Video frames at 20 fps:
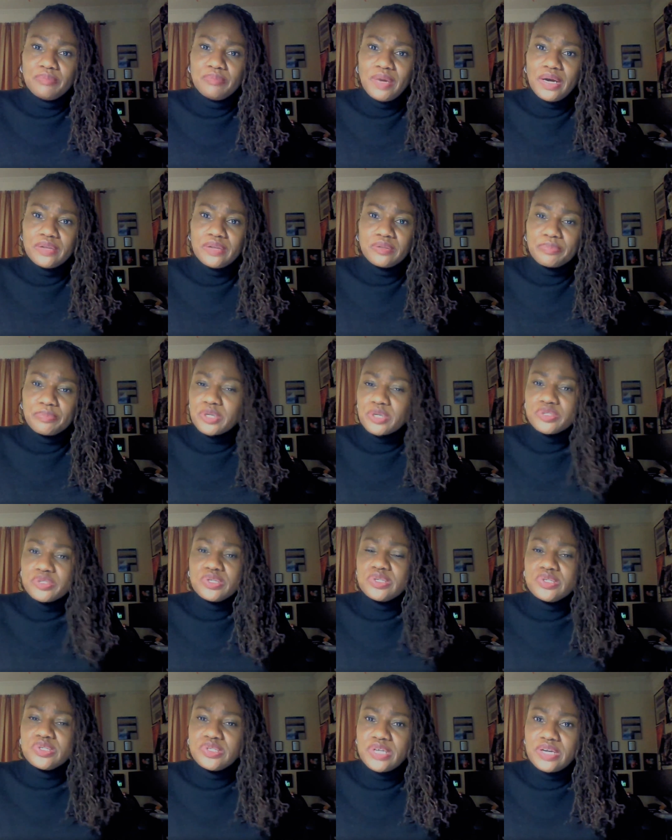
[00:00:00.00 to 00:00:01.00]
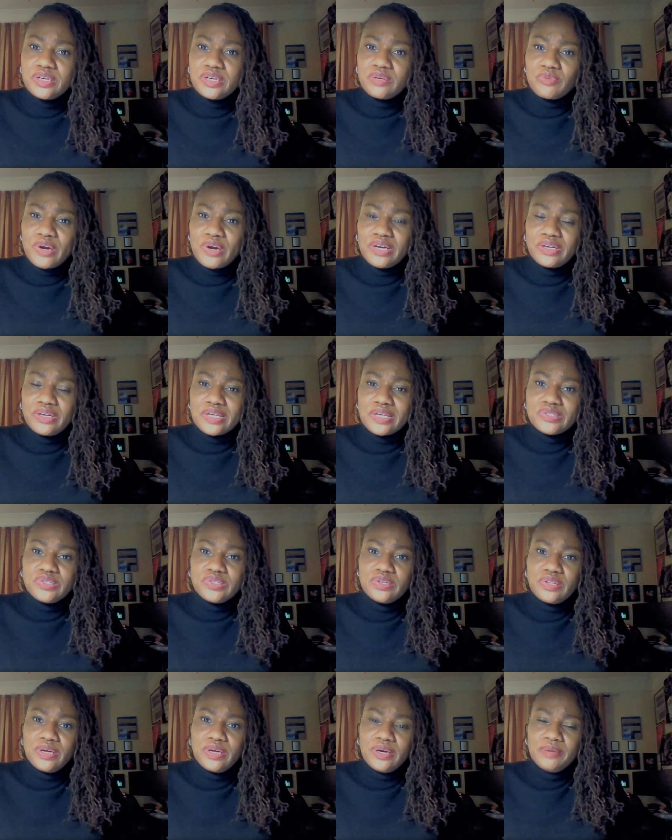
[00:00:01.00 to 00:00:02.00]
by the person standing right next
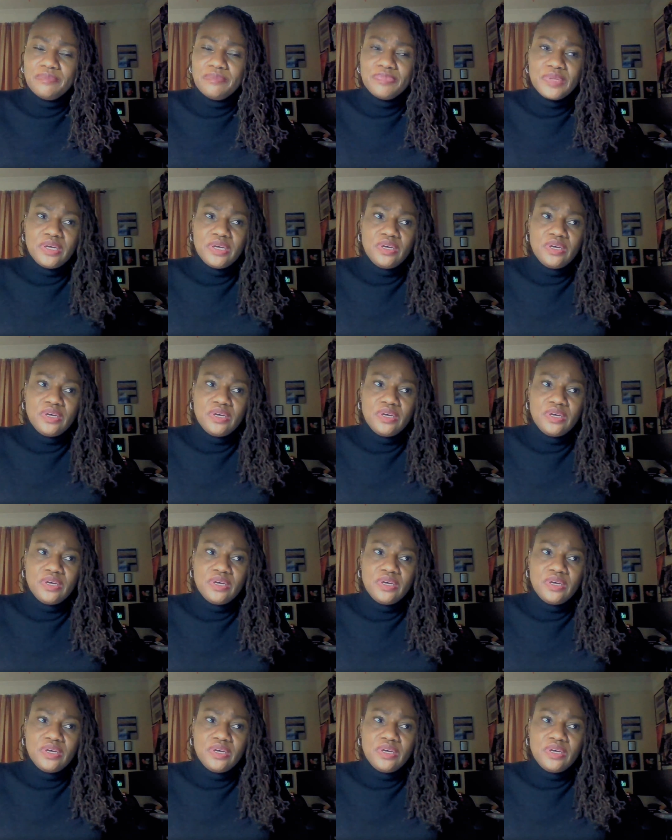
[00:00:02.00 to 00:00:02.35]
to them.